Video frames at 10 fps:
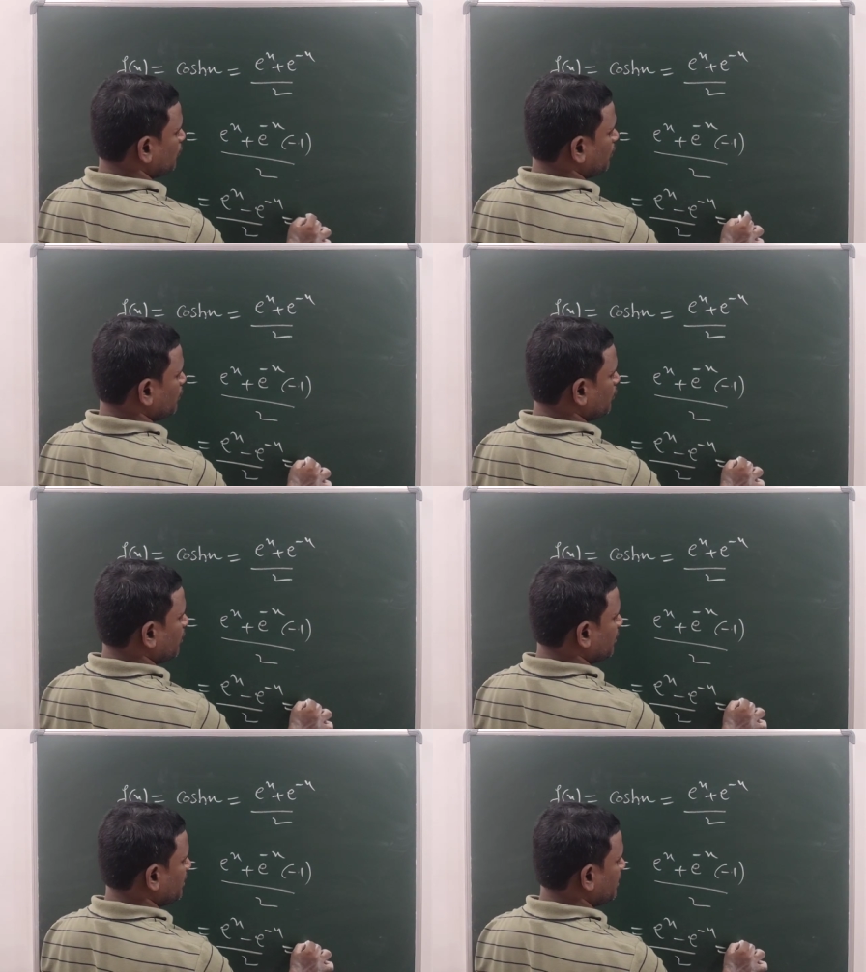what you
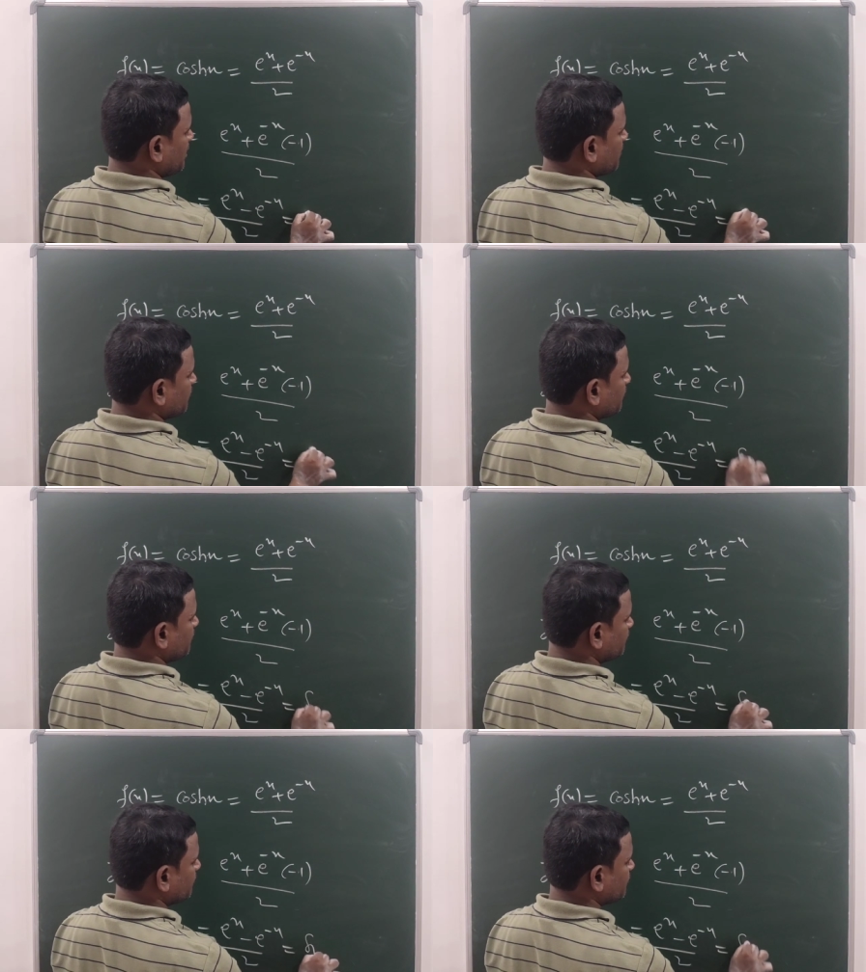got here?
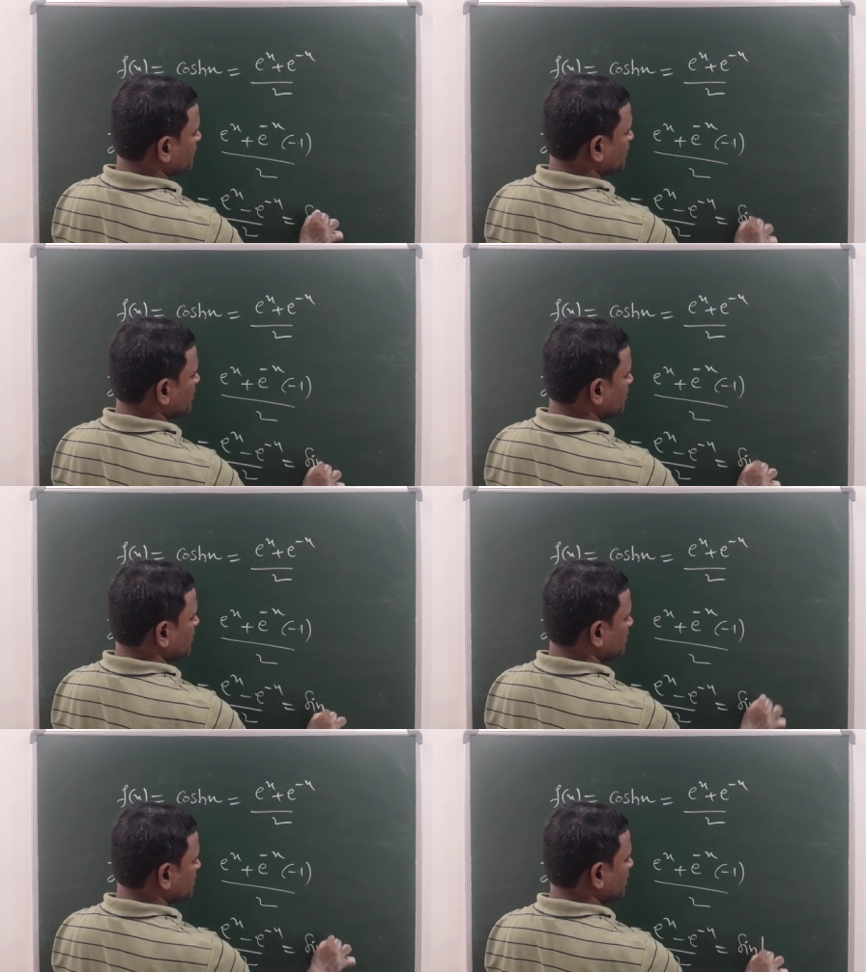
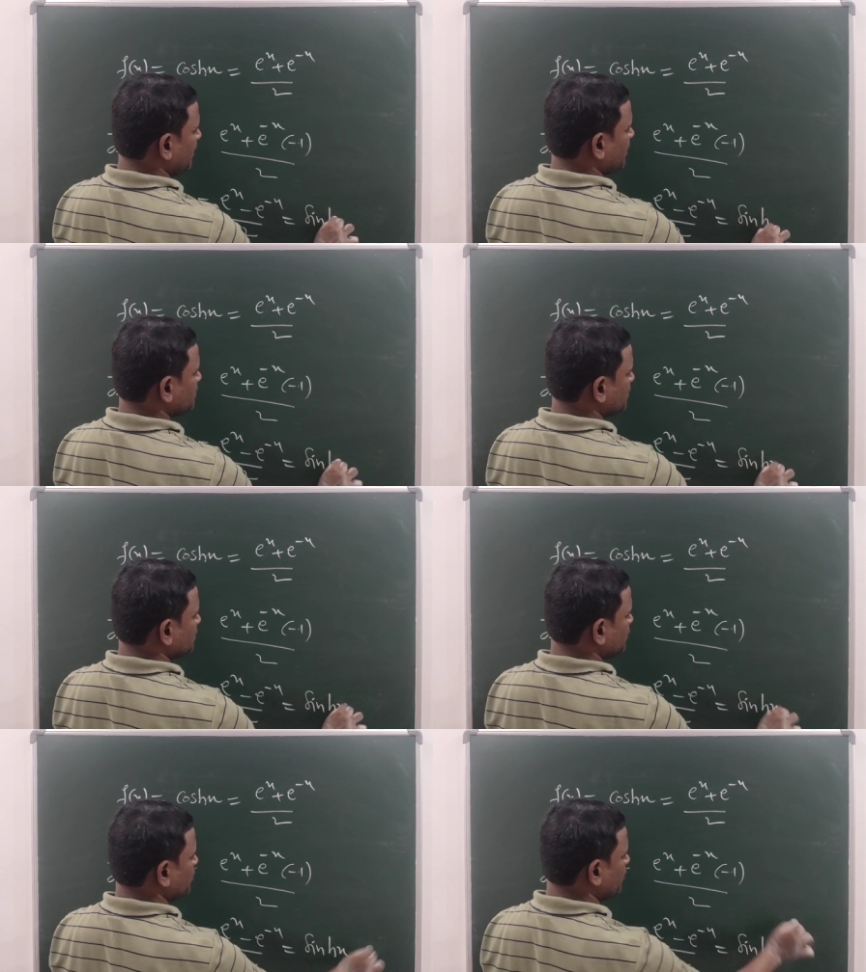Sin
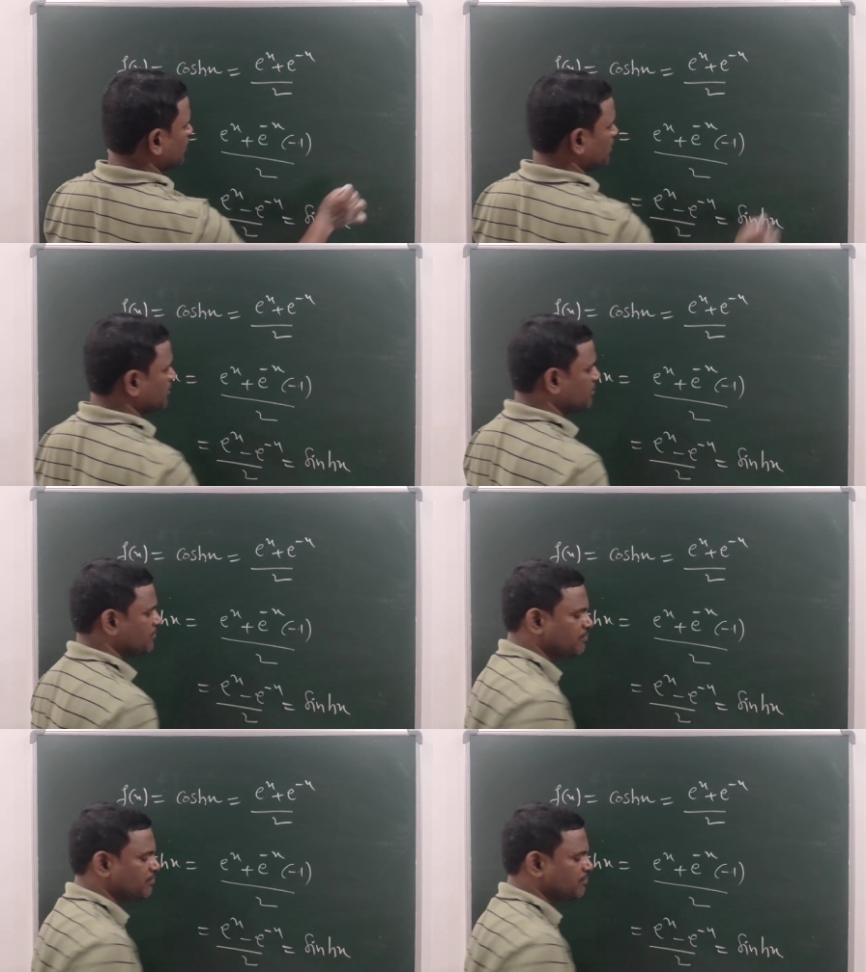hx you got.